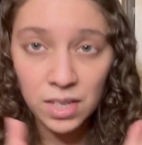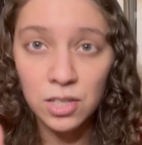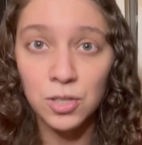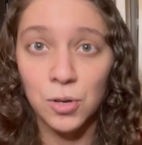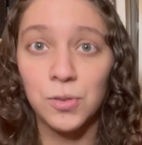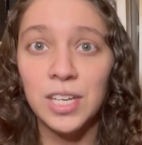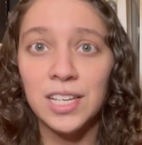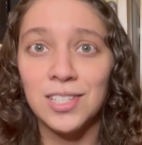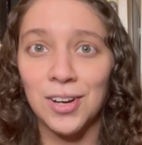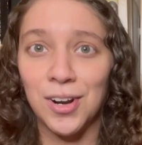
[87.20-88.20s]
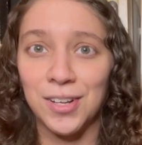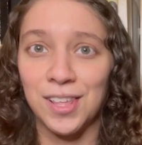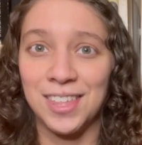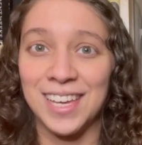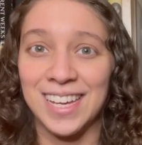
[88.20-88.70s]
So these are the
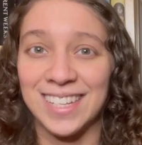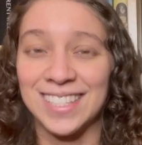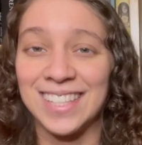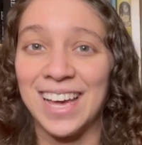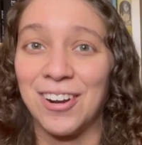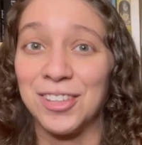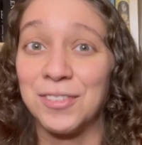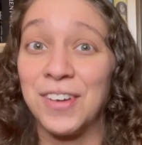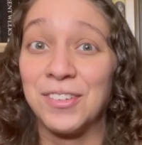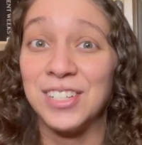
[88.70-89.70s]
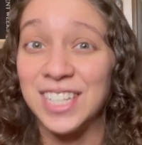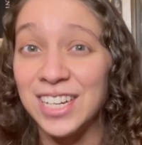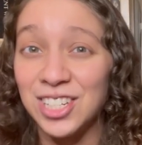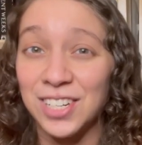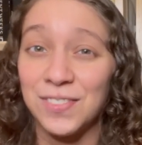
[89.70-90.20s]
things that are the
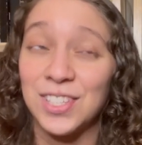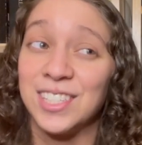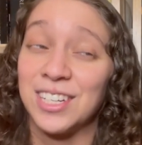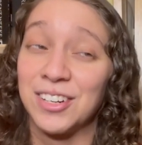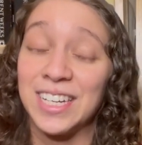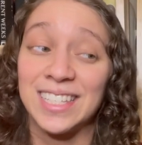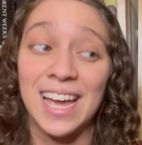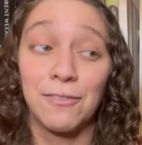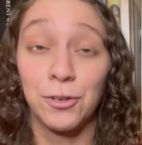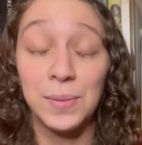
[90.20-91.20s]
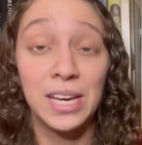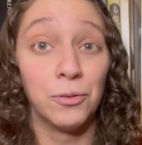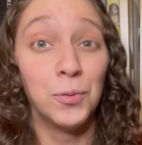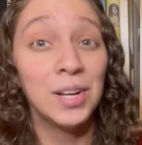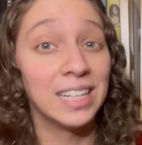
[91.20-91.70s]
foundation of the series, and for me it
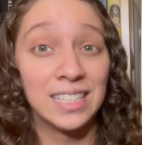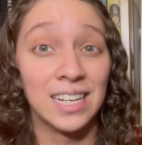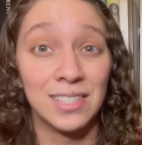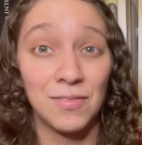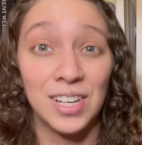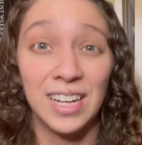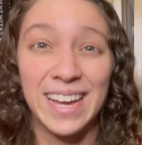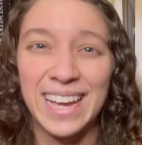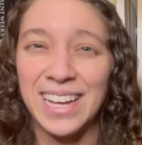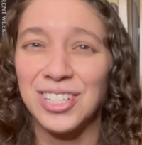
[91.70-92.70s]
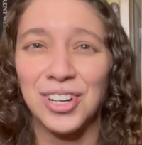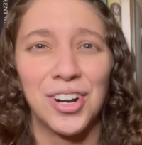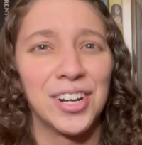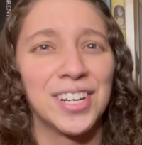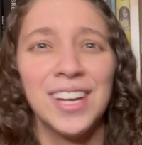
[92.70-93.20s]
really does feel like a
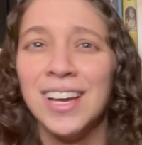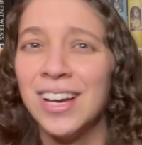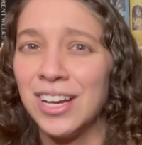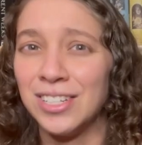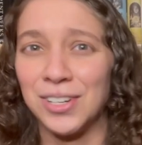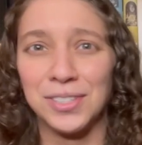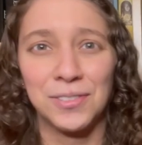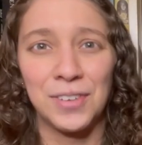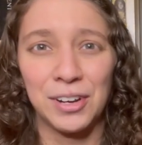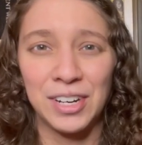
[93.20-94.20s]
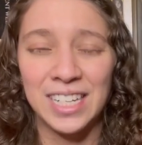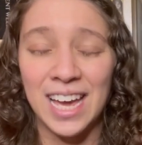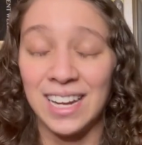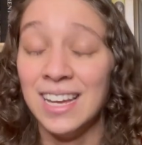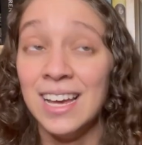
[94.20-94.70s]
dark adult fairy
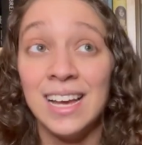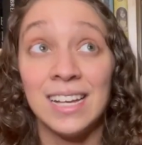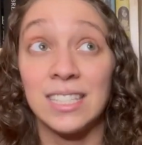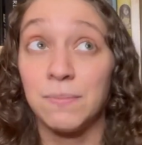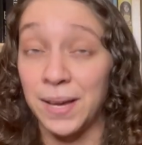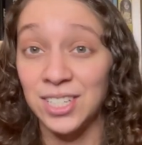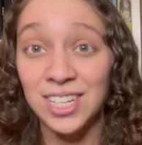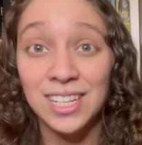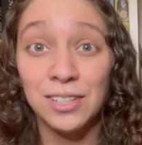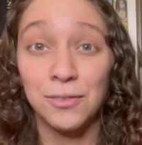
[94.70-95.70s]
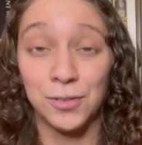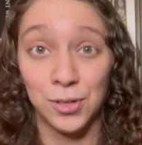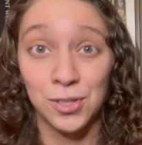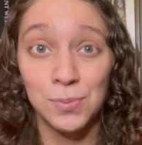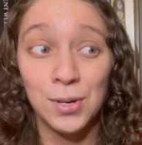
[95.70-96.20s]
tale. Especially in the
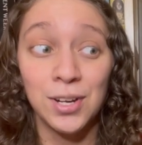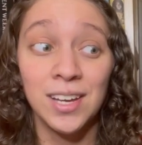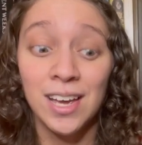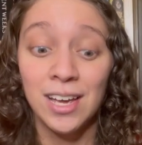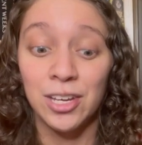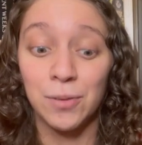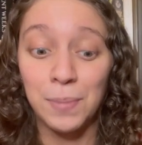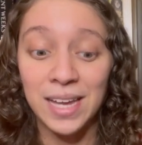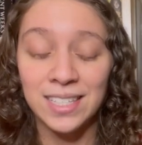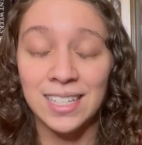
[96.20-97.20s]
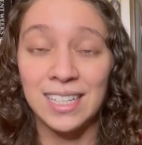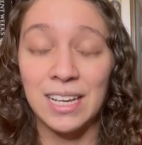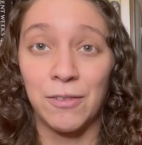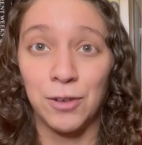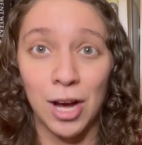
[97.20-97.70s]
first book, you're basically
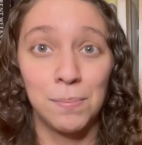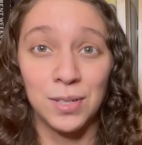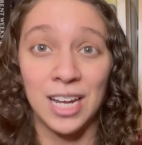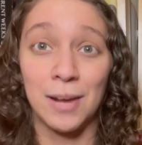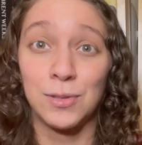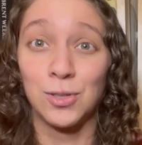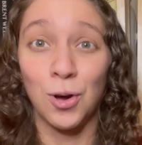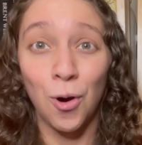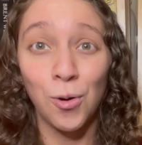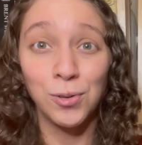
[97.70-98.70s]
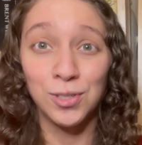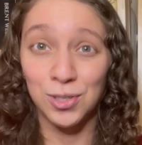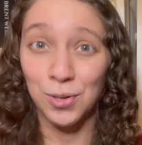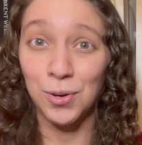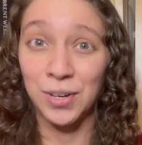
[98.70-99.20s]
a couple times told
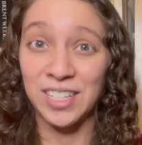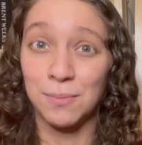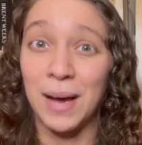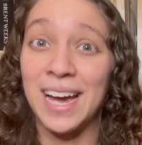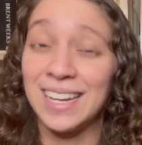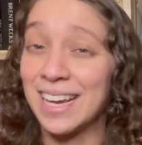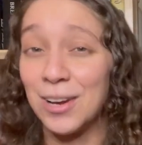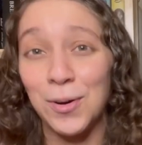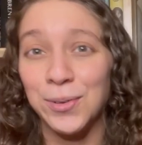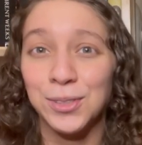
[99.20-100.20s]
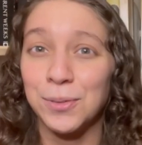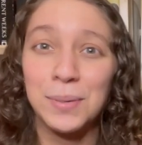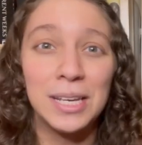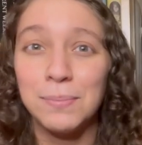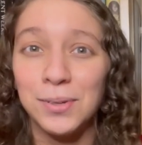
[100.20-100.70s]
stories by like older
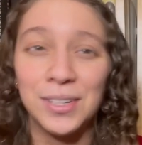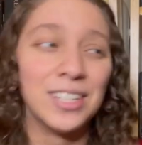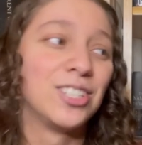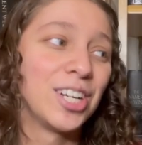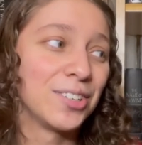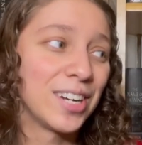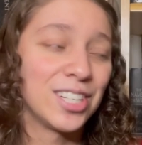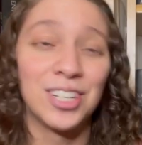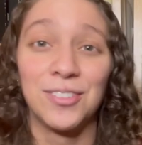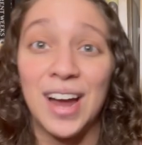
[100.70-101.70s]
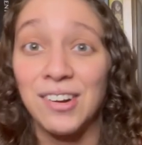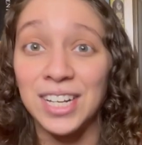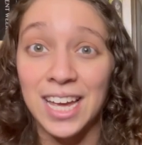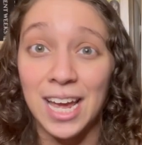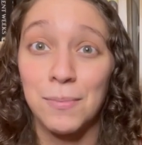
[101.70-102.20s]
people in the generation around a
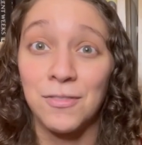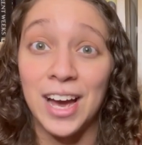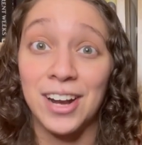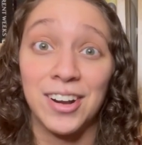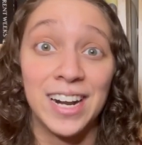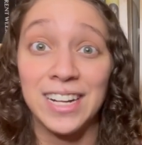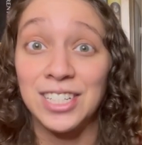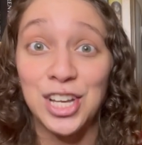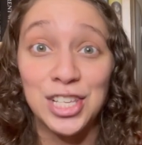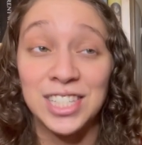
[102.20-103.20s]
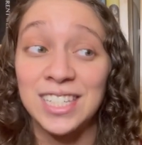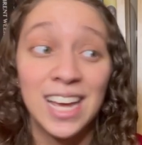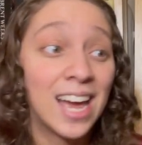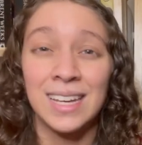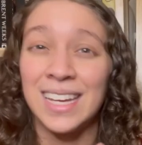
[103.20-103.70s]
campfire, and
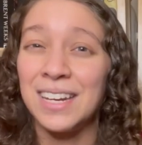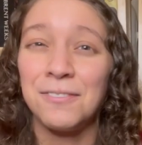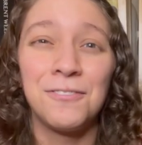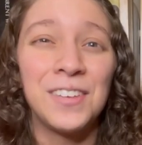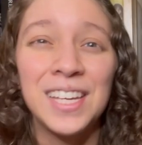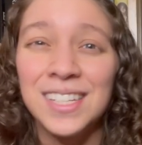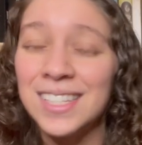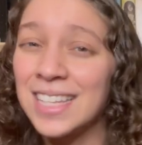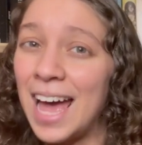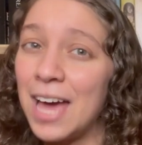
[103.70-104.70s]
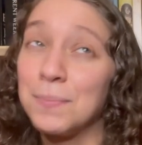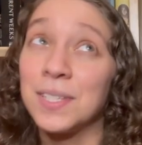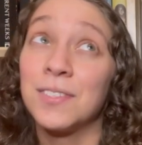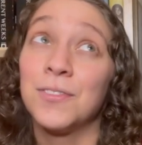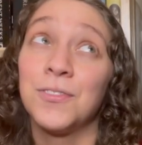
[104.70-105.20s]
it feels
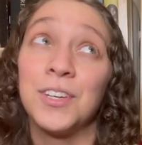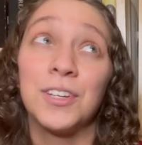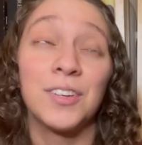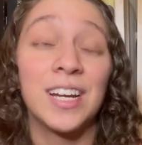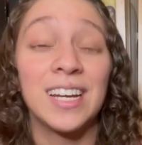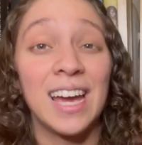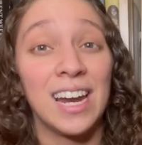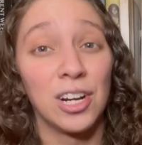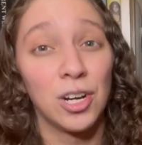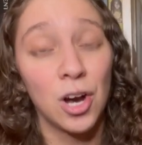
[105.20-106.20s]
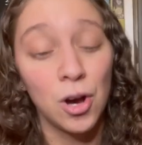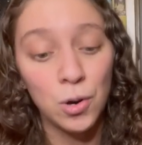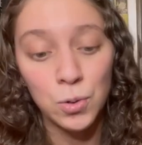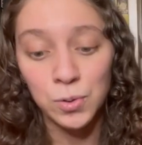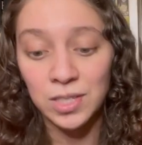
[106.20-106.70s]
atmospheric and
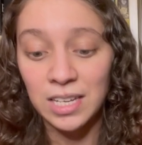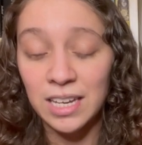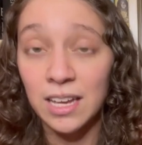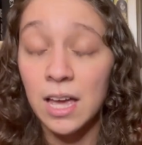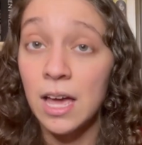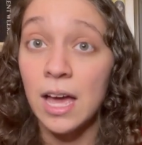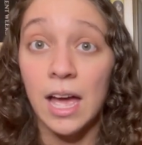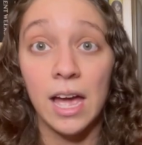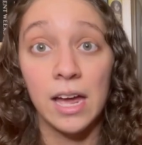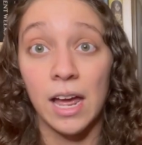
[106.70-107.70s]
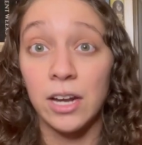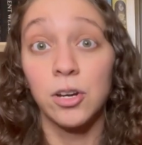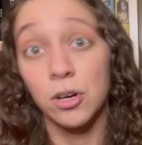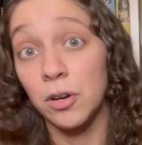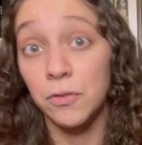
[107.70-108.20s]
cozy, and
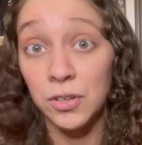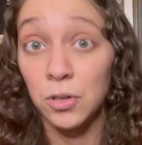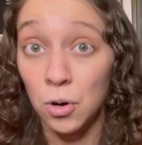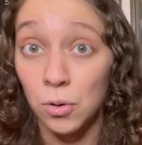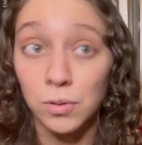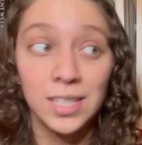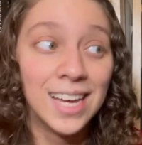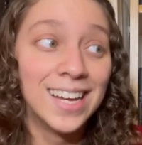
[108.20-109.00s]
you're gonna feel cold.